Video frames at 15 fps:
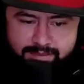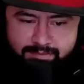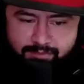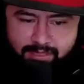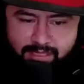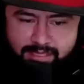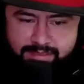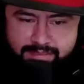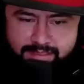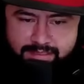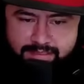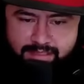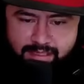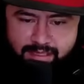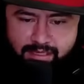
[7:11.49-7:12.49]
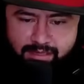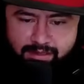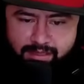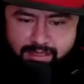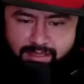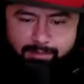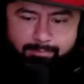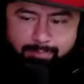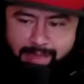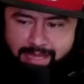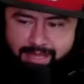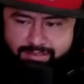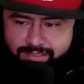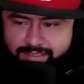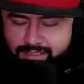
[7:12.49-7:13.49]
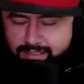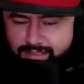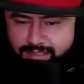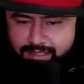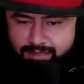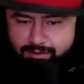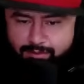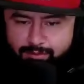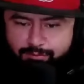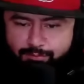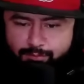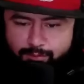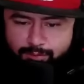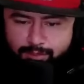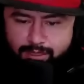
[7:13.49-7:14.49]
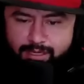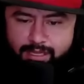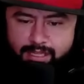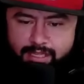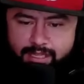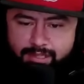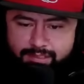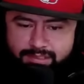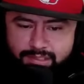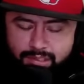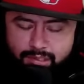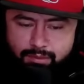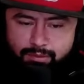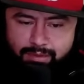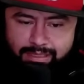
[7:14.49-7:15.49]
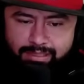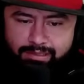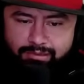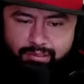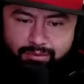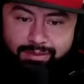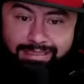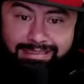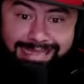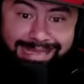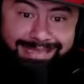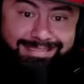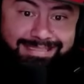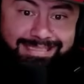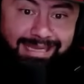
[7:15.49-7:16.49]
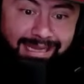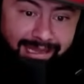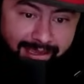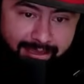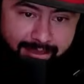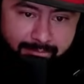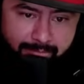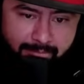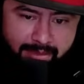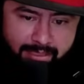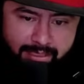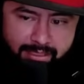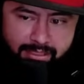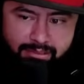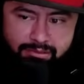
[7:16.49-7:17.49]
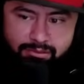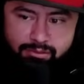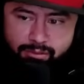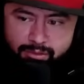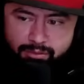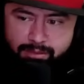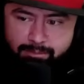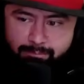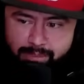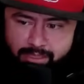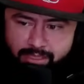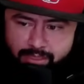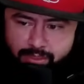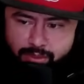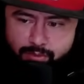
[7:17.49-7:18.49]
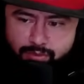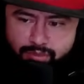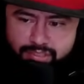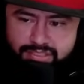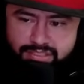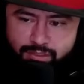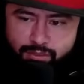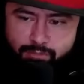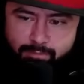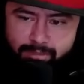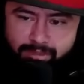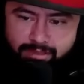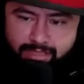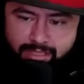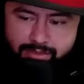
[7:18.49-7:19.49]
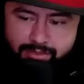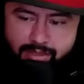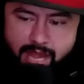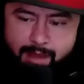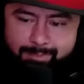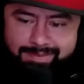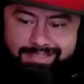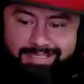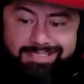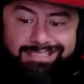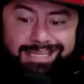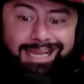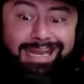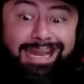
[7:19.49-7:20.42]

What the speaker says: If you guys can see here, they got a bash in, they had a whole fort. So during that time, Luno and BDO were slow building on the opposite side.